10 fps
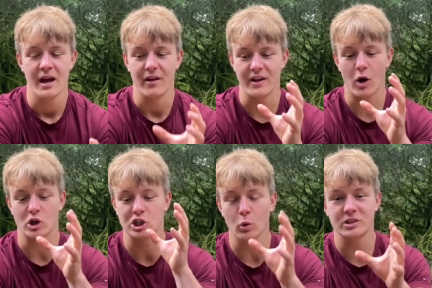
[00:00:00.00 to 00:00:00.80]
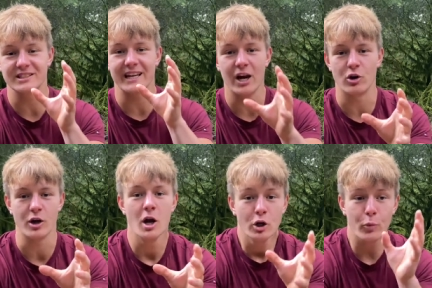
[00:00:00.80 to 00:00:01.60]
They are so scared.
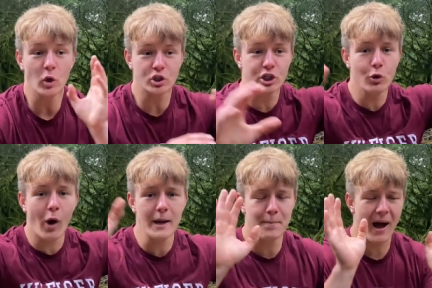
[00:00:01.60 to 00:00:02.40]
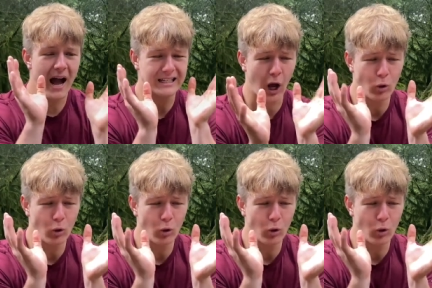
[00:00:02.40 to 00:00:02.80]
Will she write back? How